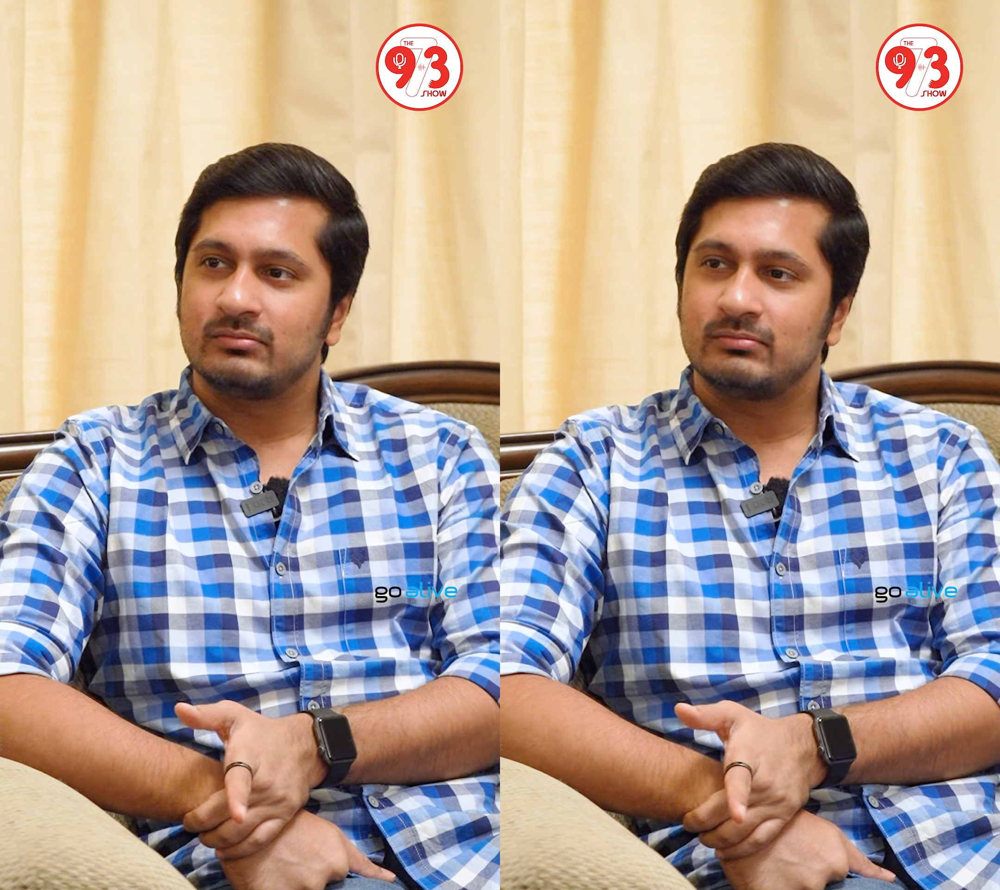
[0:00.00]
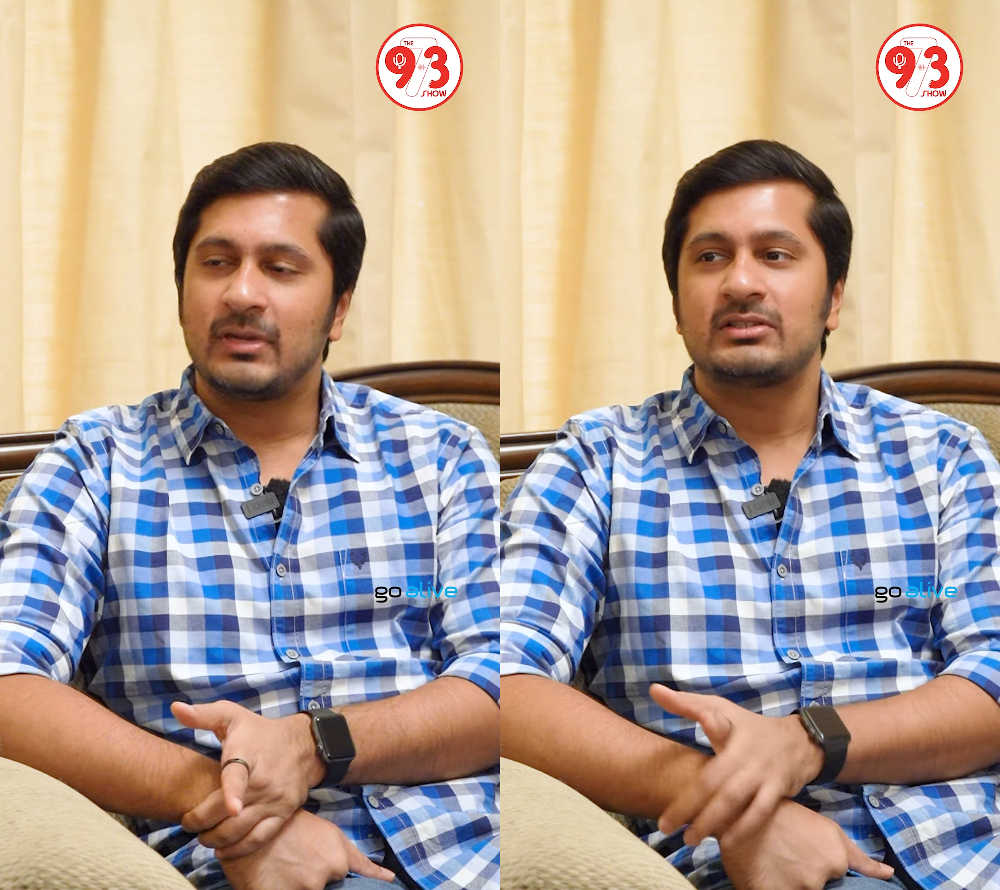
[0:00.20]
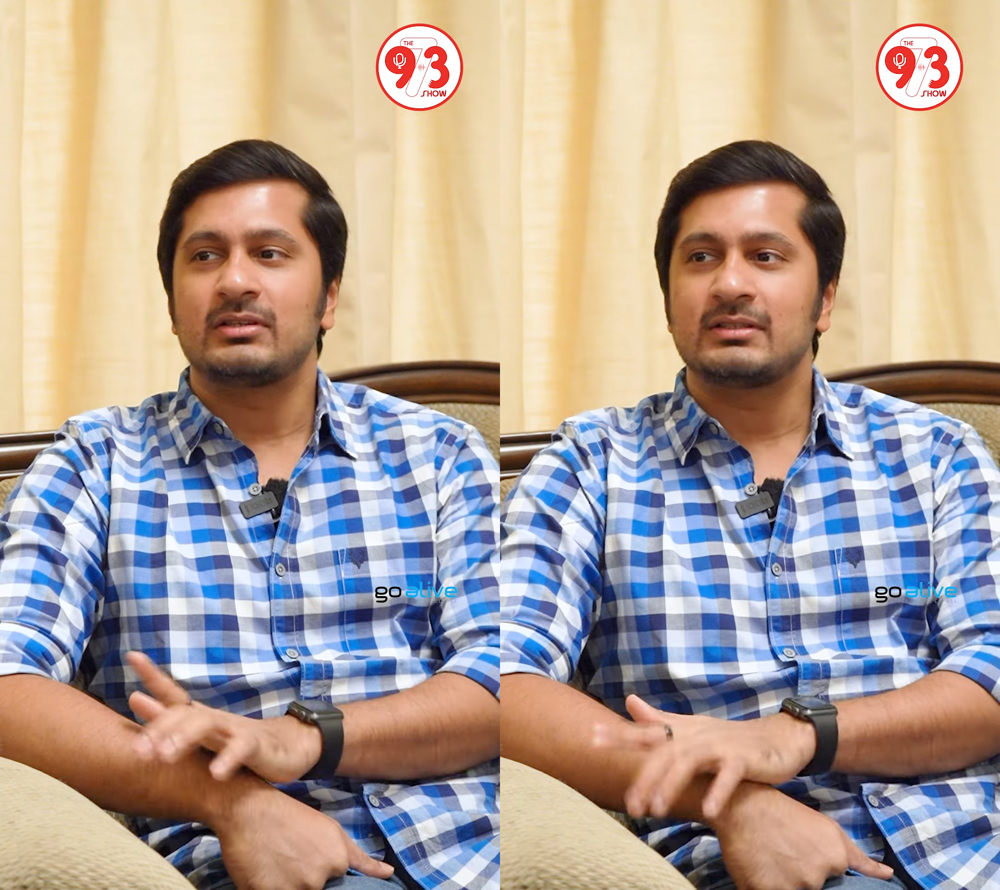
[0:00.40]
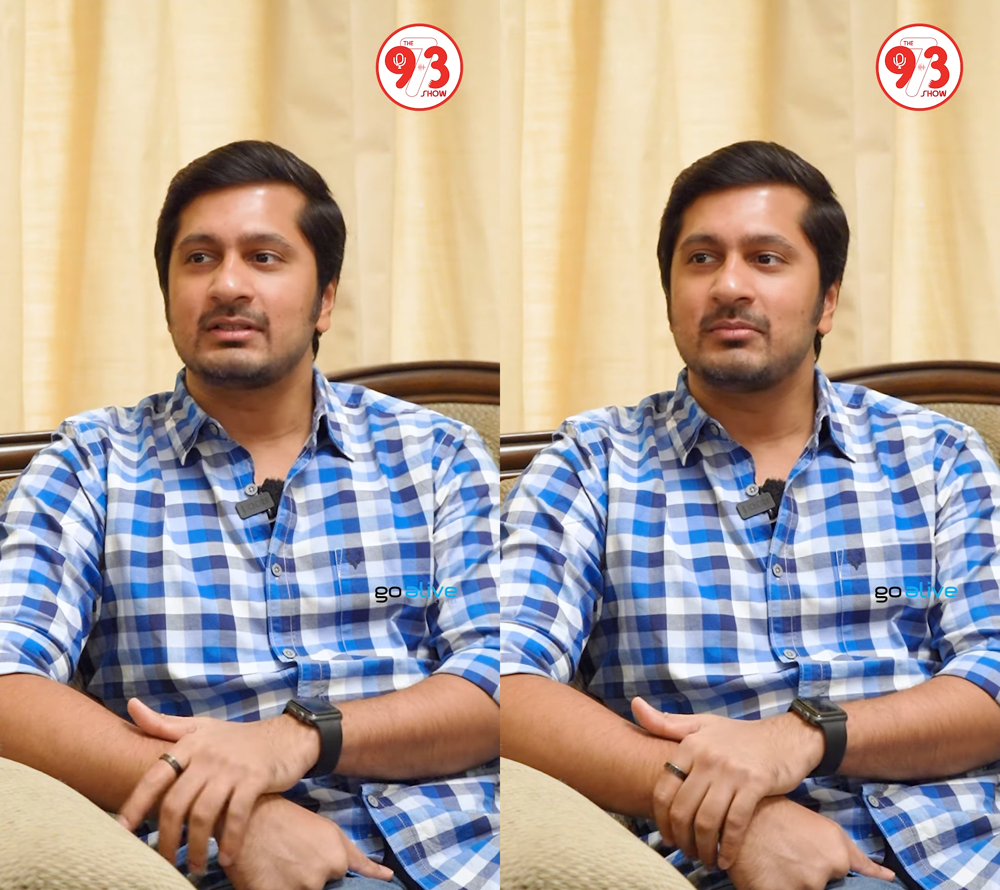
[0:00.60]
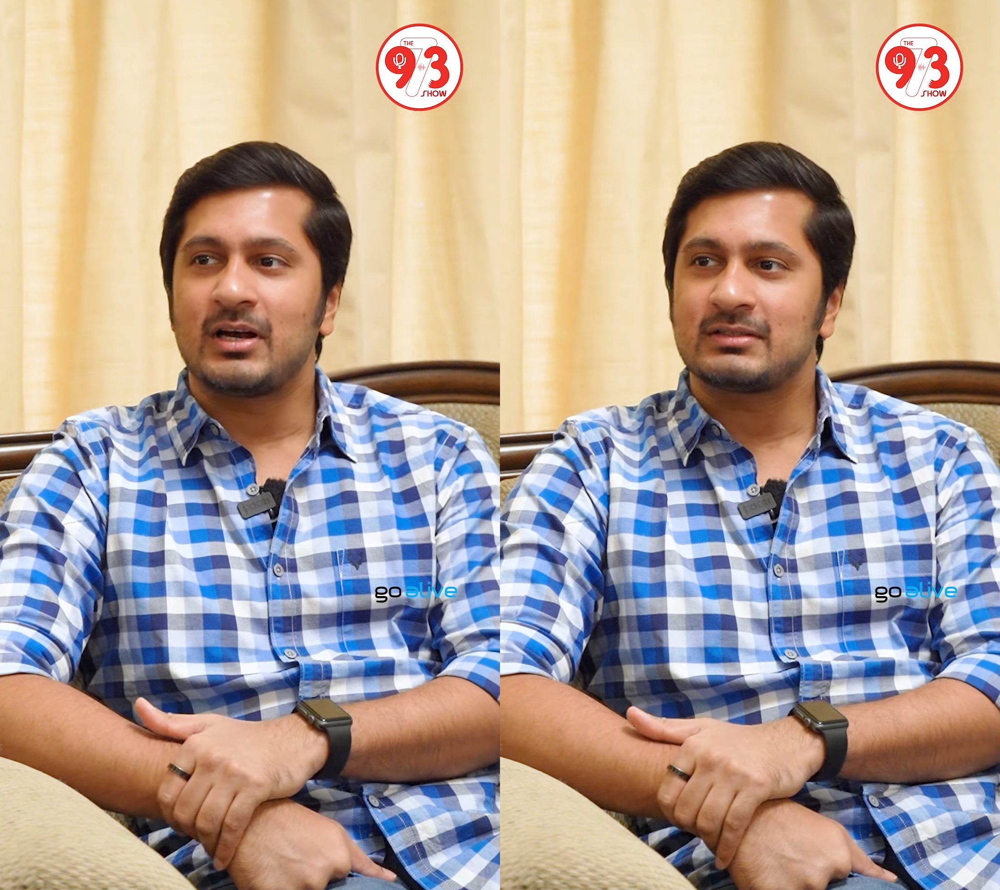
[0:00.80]
bachelor's
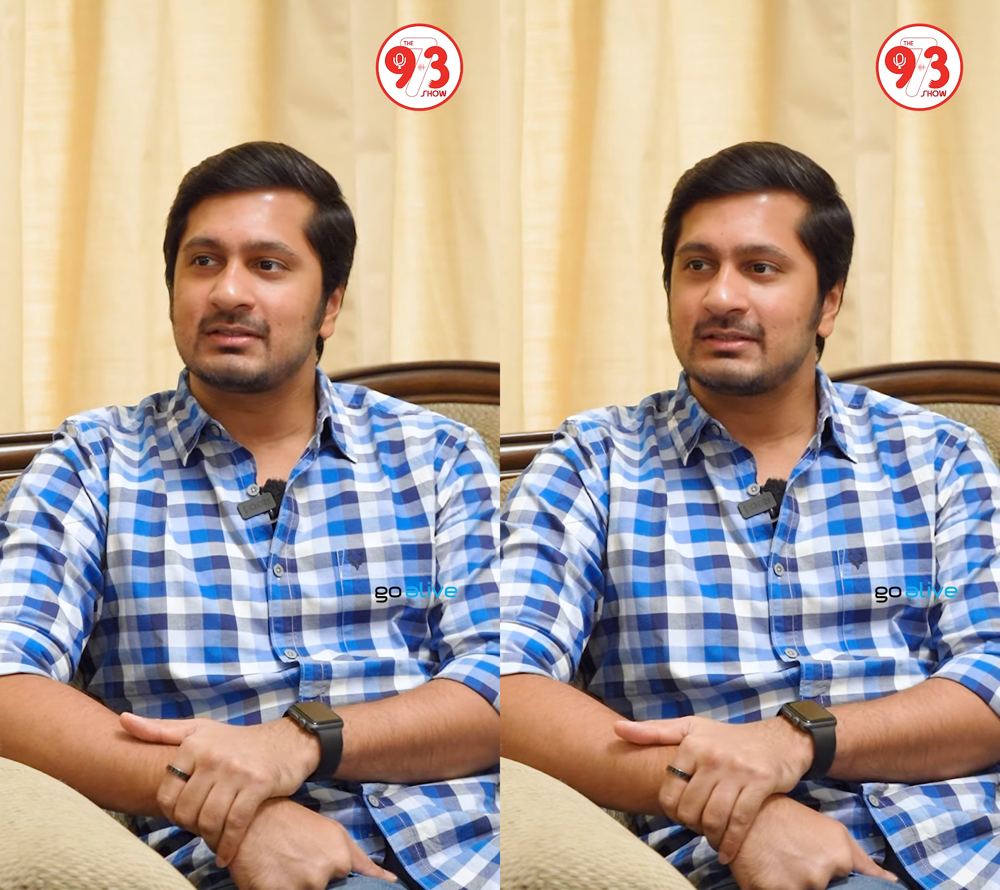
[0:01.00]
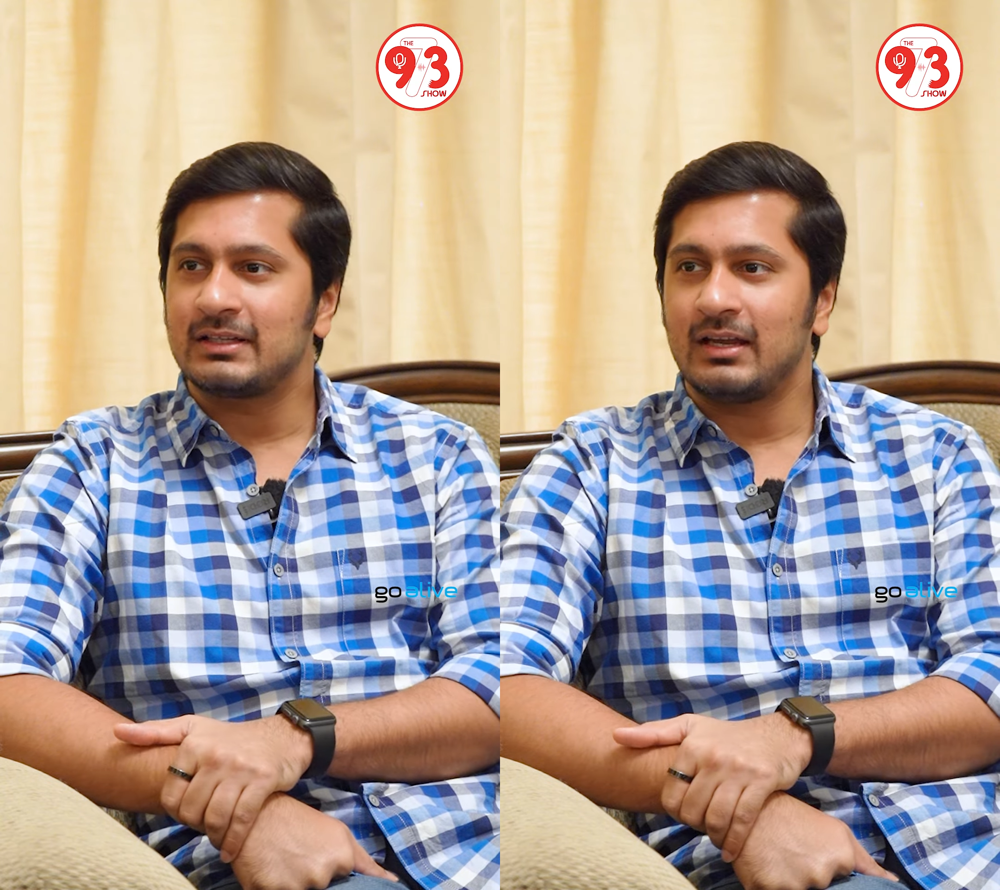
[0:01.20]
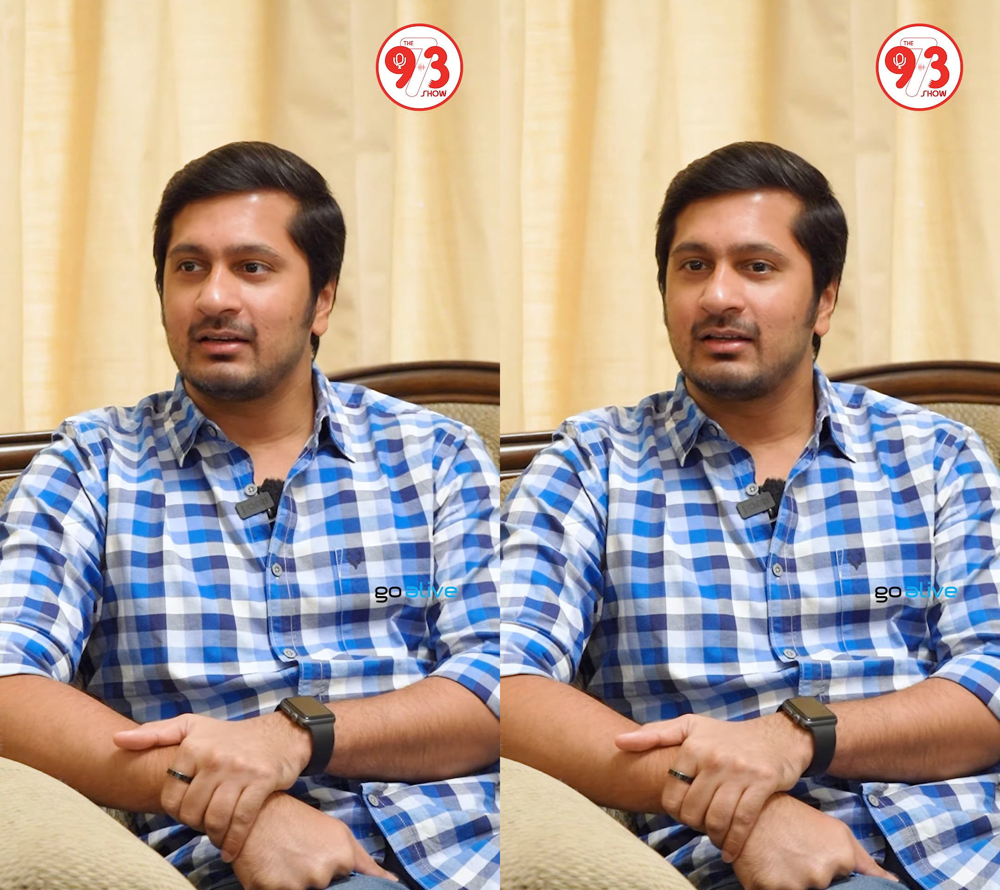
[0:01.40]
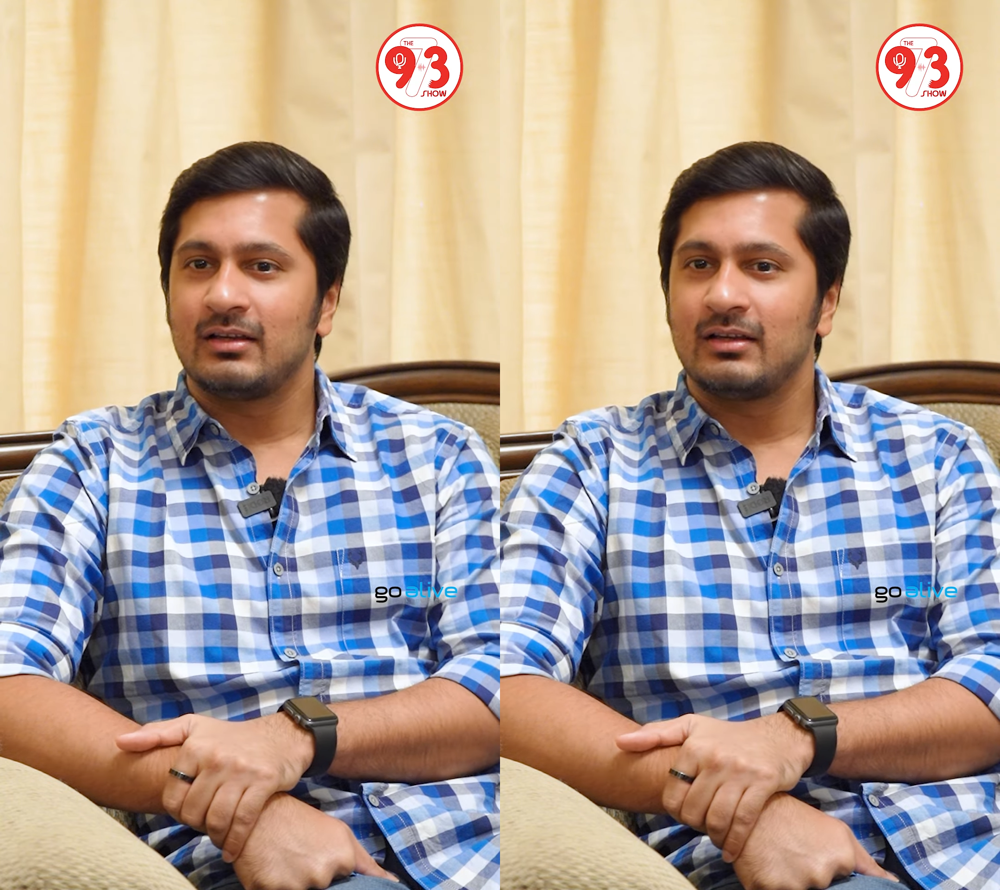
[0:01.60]
and master's again.